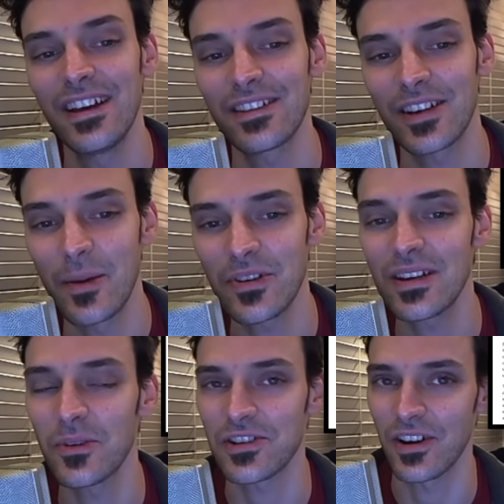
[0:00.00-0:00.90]
The
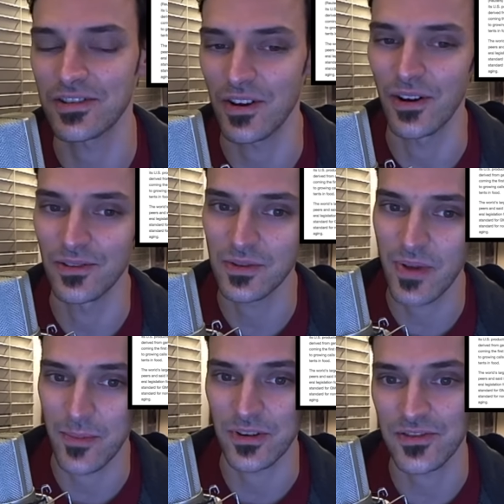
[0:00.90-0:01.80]
company, which also owns
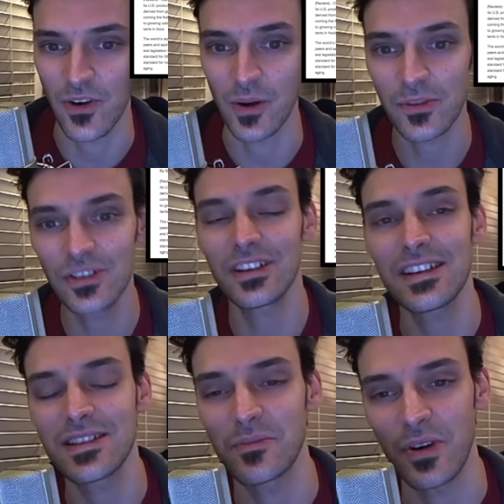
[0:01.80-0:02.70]
Pepperidge Farm
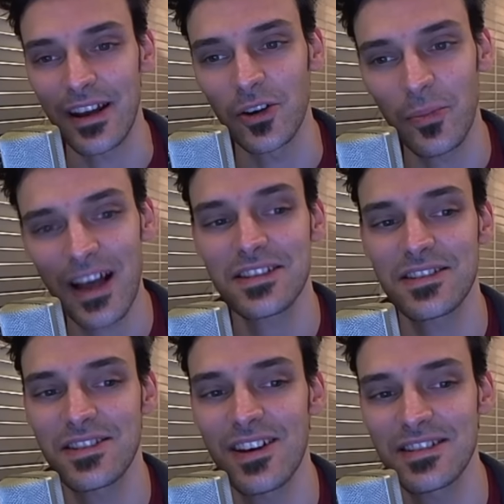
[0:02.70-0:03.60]
cookies and Prego
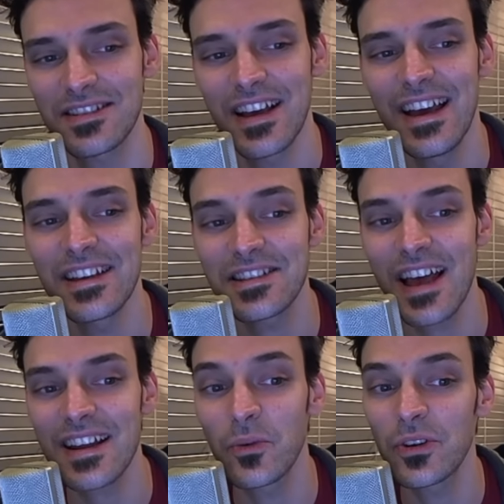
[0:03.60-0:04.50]
pasta sauces,
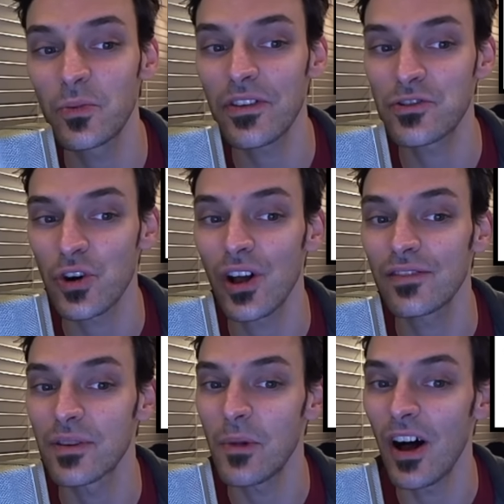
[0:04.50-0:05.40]
said it would withdraw
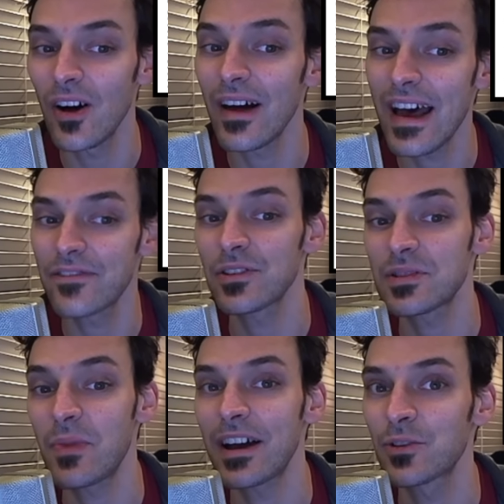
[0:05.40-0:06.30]
from all
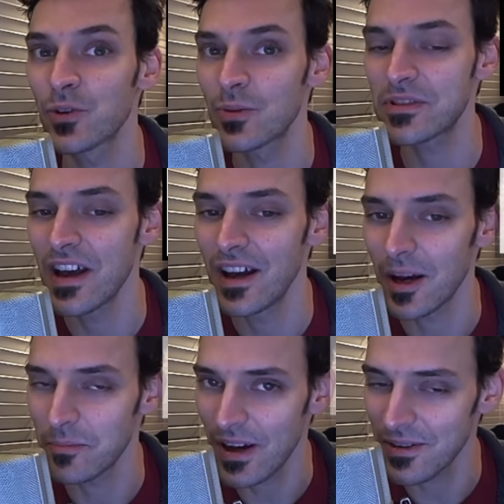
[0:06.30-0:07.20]
efforts by groups
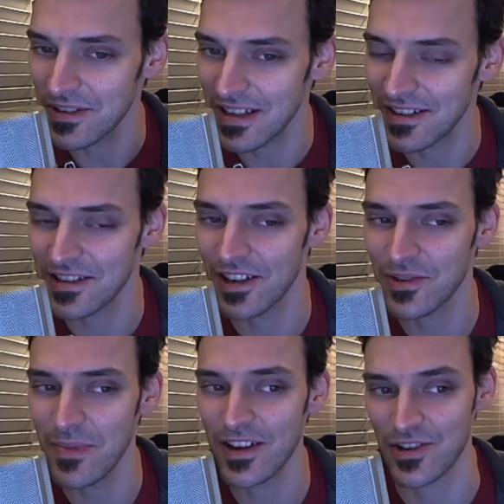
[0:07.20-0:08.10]
opposing
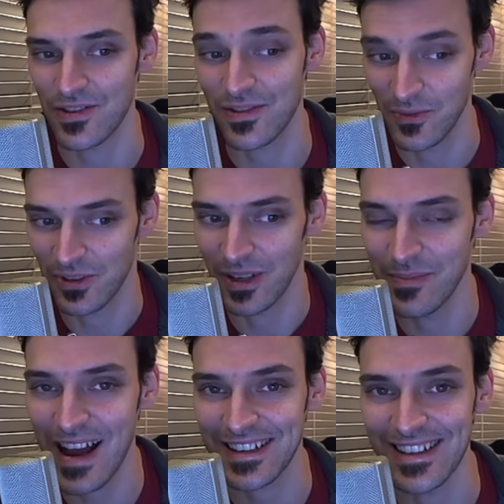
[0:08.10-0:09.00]
such measures, and we'll
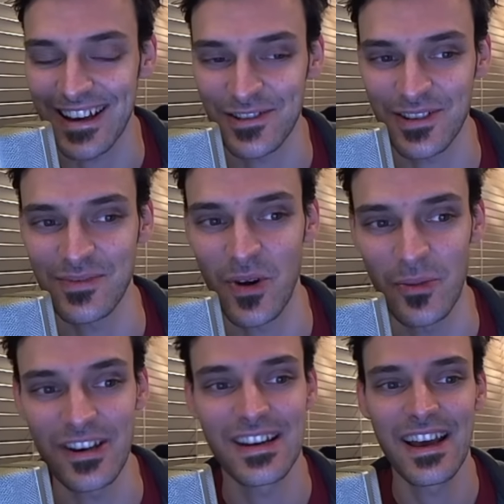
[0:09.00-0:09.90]
come back to that in just a
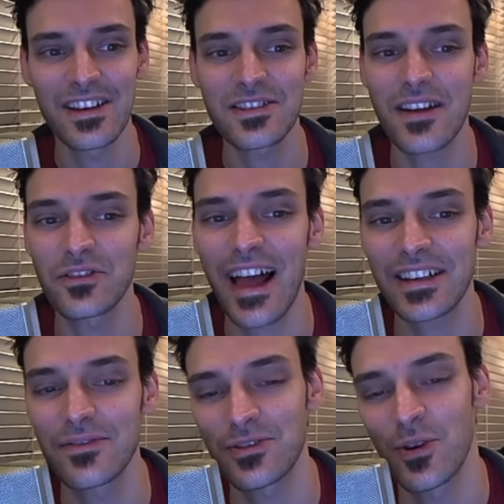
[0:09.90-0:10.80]
moment. Several
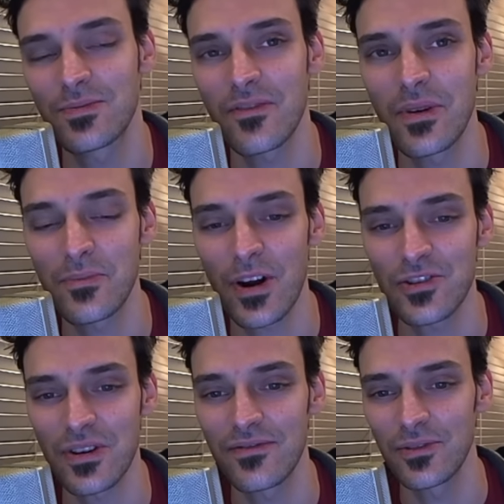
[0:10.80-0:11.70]
activist groups have been
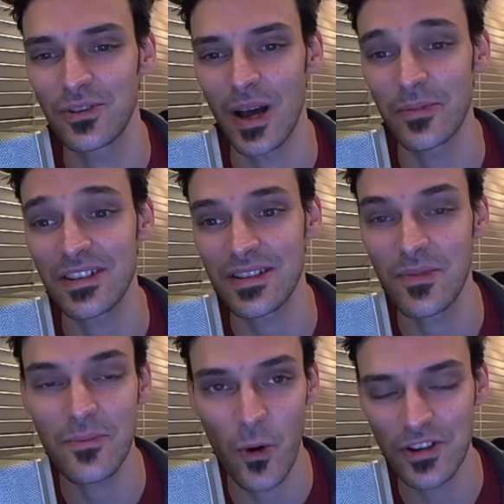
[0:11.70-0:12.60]
pressuring food companies to
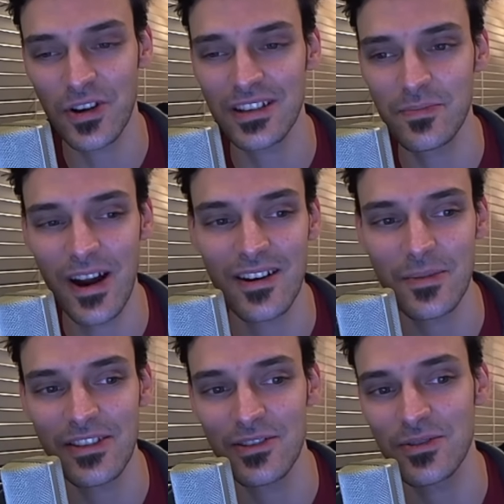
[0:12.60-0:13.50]
be more transparent
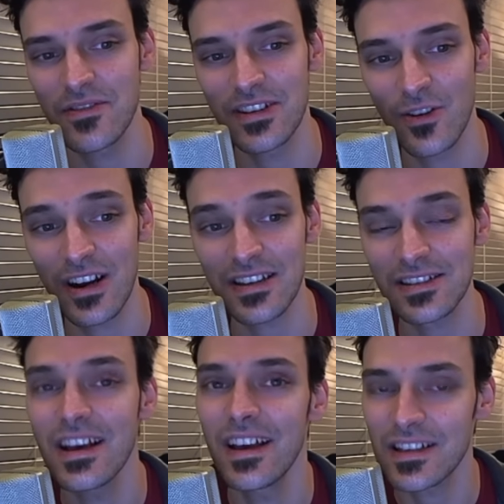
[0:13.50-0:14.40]
about the use of
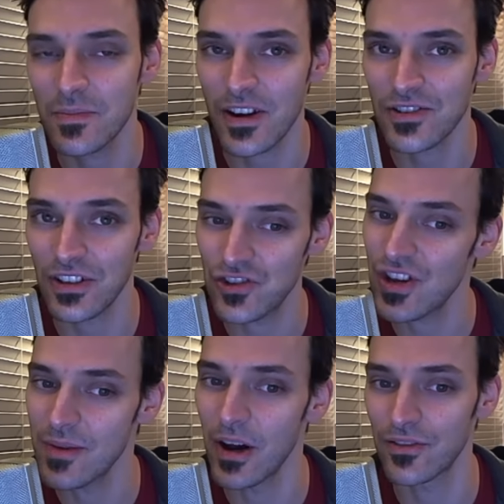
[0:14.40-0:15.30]
ingredients, especially
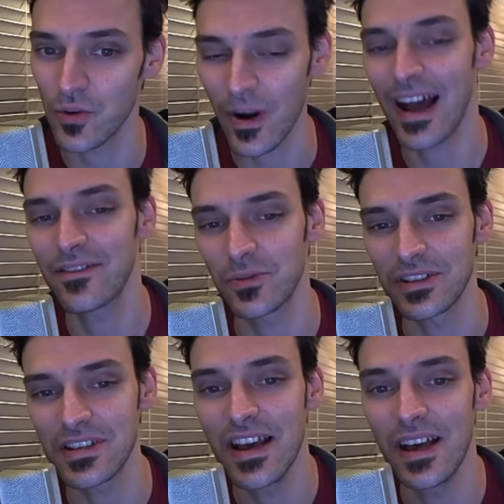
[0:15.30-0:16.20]
GMO-derived
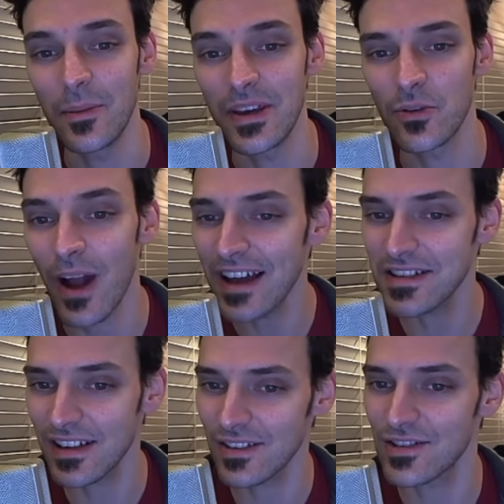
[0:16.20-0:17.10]
ones, amid
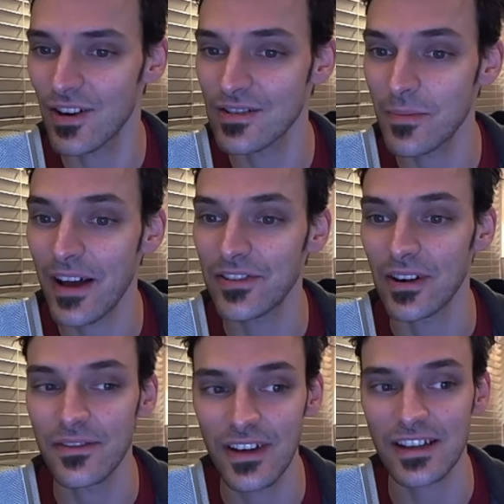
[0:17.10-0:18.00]
rising concerns about
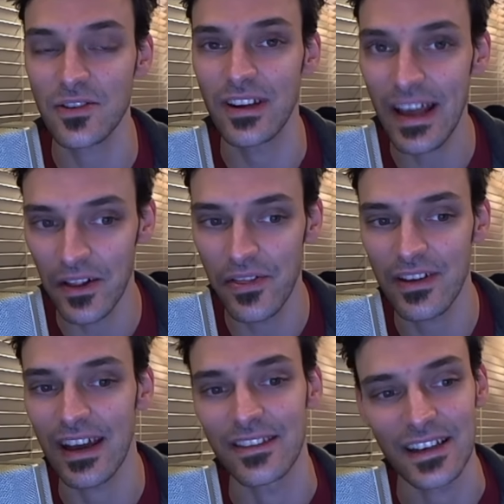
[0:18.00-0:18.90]
their effects on health
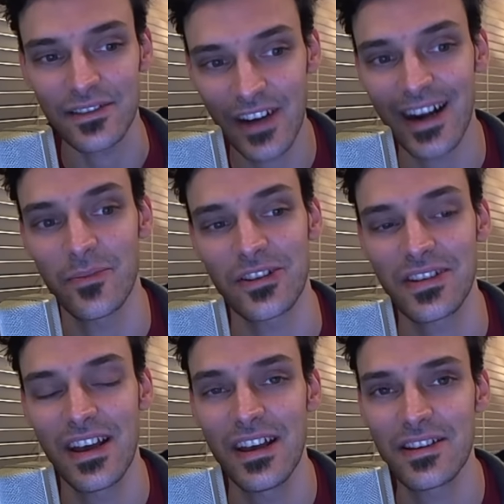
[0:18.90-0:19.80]
and the environment.
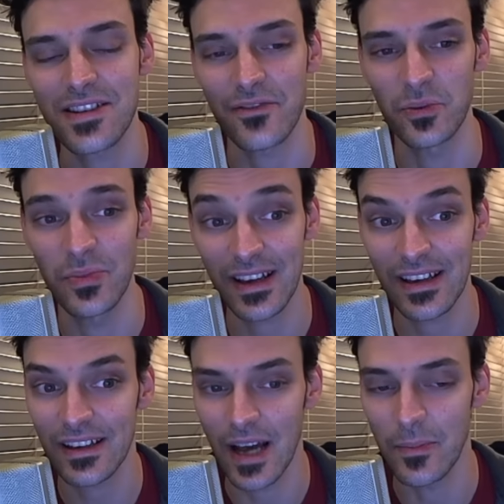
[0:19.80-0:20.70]
Several
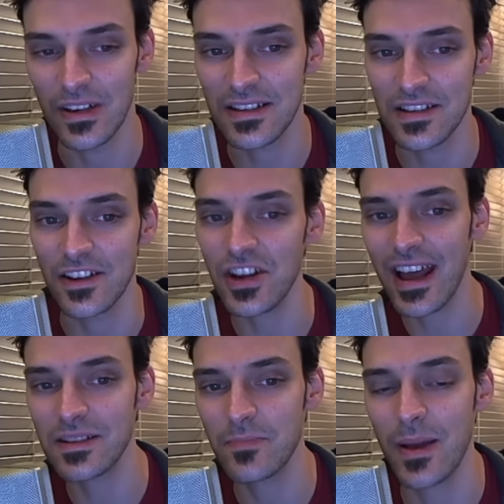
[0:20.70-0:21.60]
big companies, such
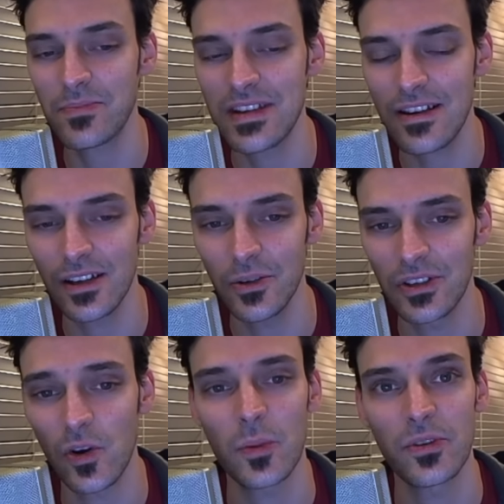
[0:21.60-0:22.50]
as PepsiCo
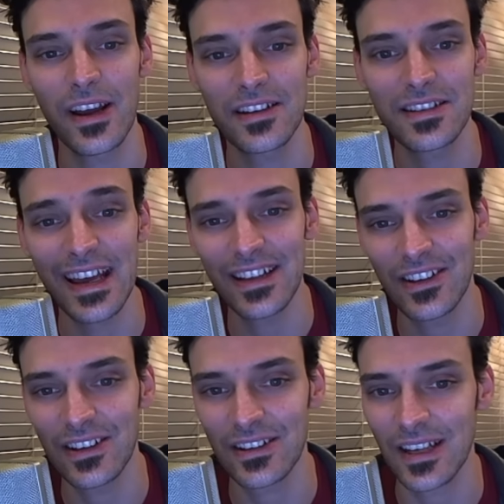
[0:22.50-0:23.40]
Incorporated,
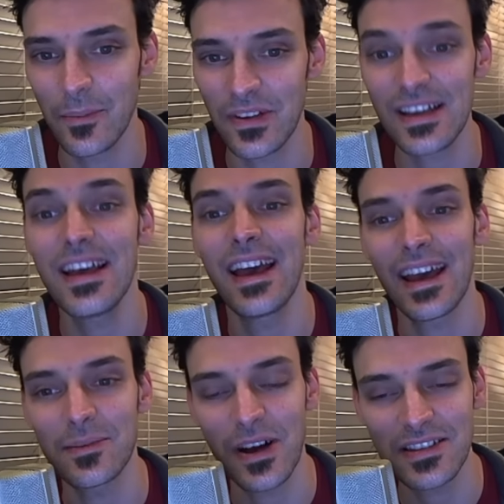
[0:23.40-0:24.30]
Kellogg Company,
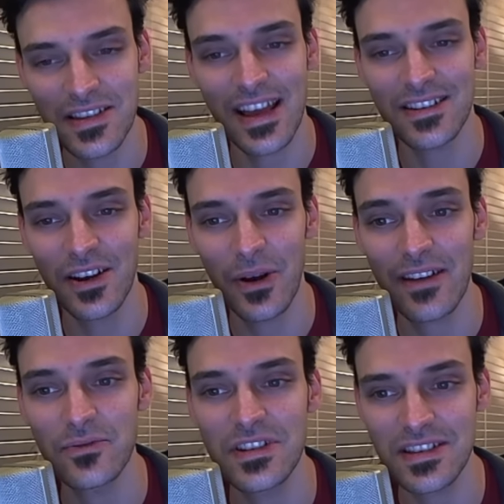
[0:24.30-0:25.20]
and Monsanto,
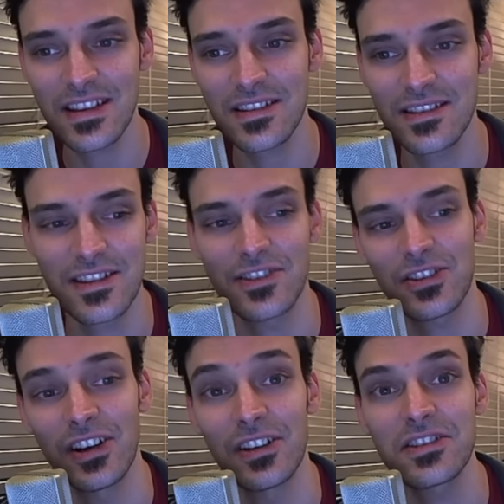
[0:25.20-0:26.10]
have resisted
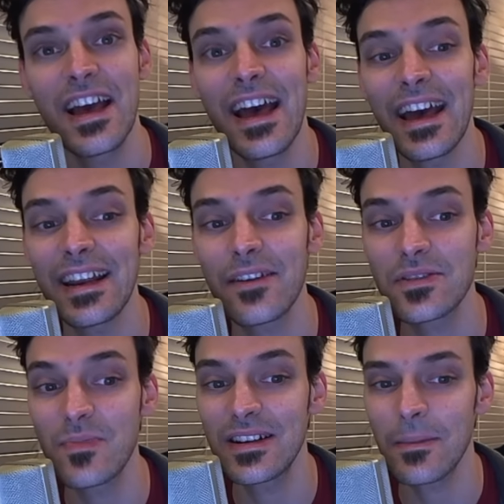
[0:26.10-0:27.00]
such calls and have
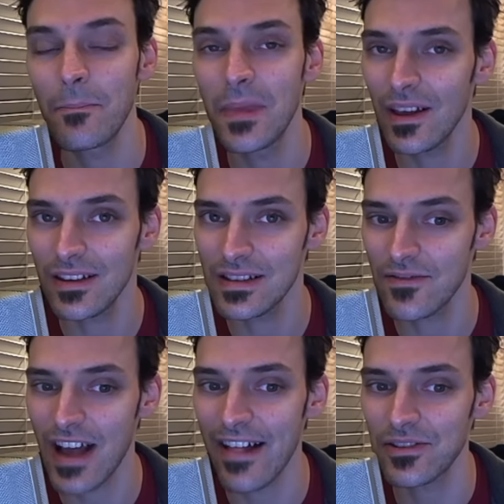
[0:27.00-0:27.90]
spent millions
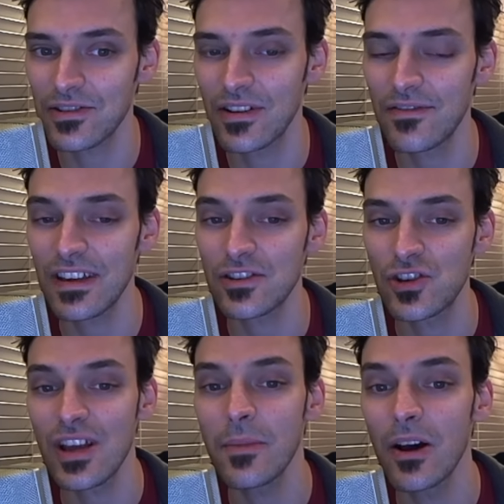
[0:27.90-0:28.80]
of dollars to defeat
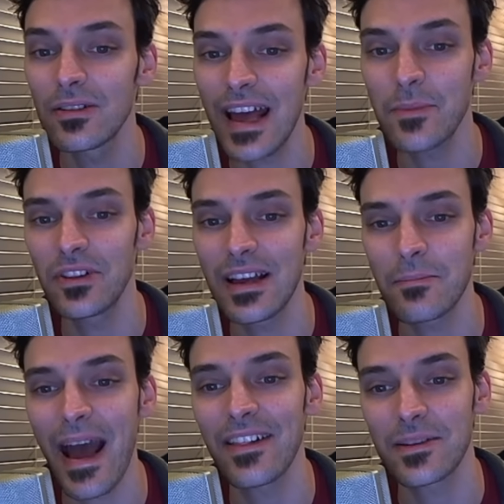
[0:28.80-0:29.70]
GMO
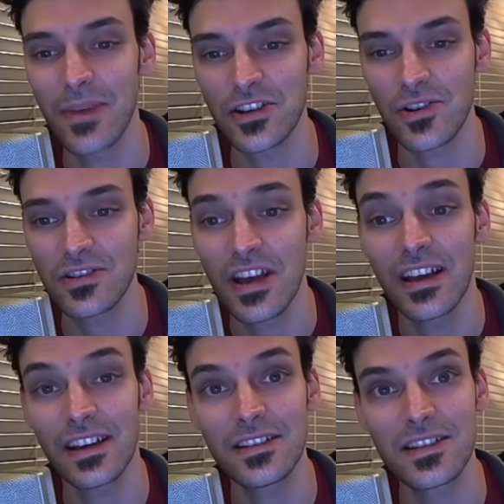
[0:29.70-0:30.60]
labeling ballot measures
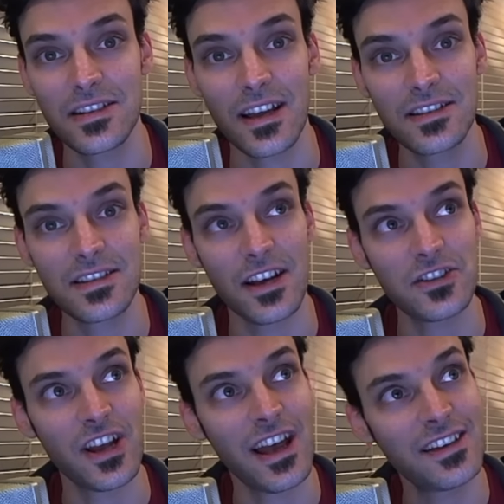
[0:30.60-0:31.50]
in states
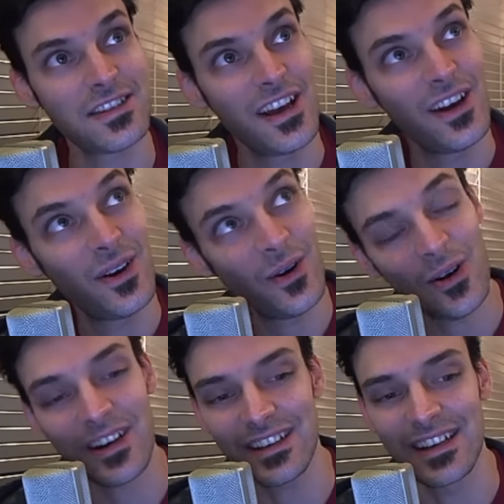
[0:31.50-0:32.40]
such as
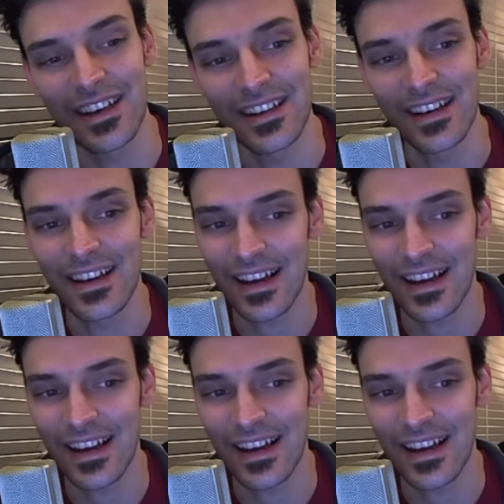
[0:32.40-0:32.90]
Oregon